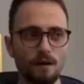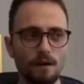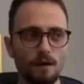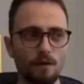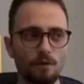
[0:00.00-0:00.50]

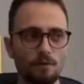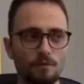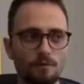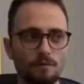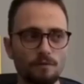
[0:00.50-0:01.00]
Uh-oh.
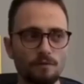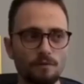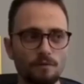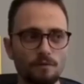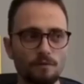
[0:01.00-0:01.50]

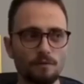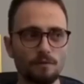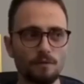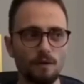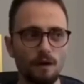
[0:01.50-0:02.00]

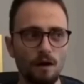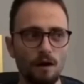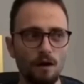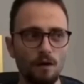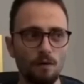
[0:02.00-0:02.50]

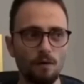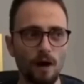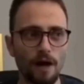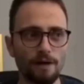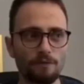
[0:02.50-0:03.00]
Uh-oh.
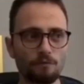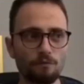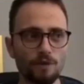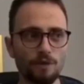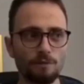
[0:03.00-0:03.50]
I have a
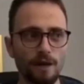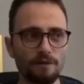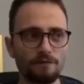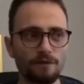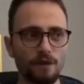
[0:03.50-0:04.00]
really
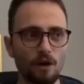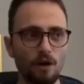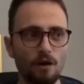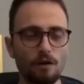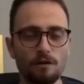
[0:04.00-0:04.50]
bad feel.